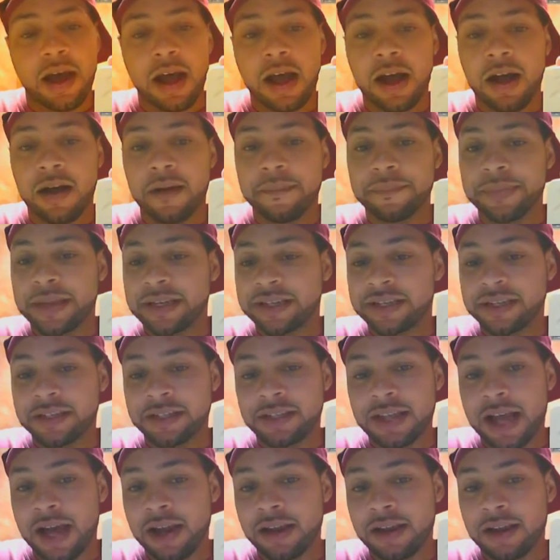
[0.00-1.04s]
Um, this
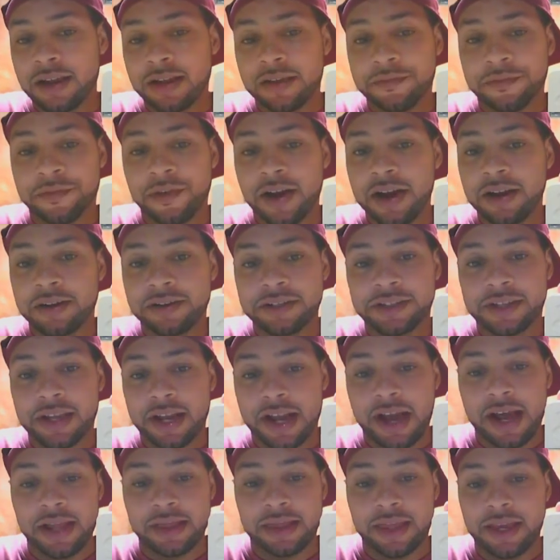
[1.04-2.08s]
is not a fragrance
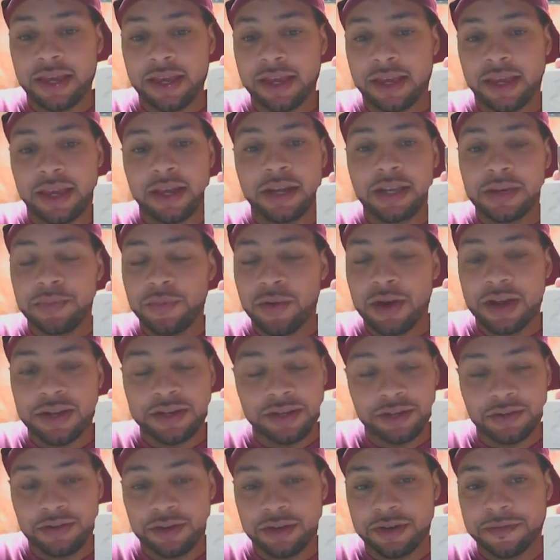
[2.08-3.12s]
that I think anyone
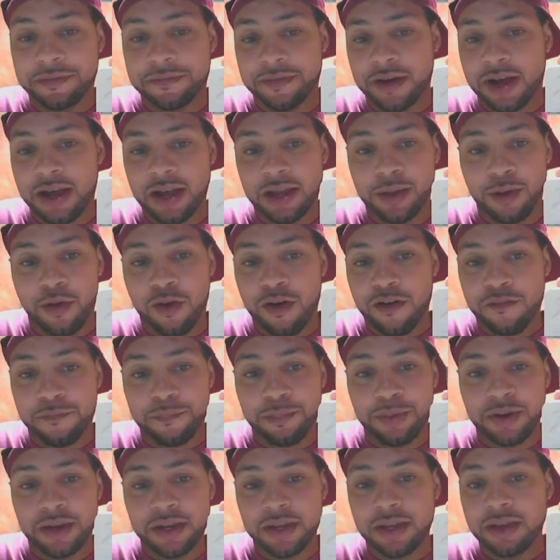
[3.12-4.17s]
is going to find
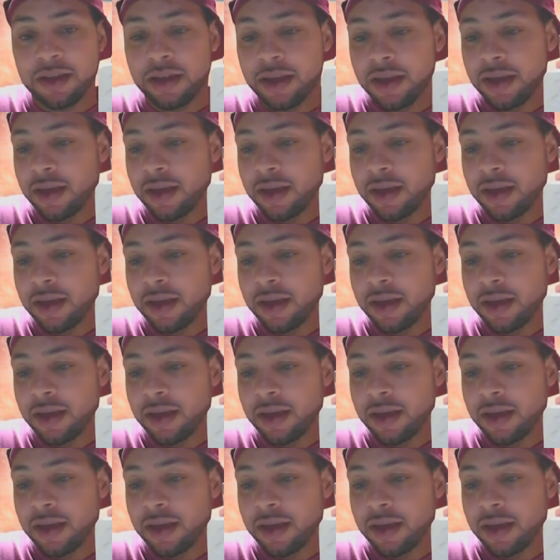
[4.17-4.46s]
off-putting.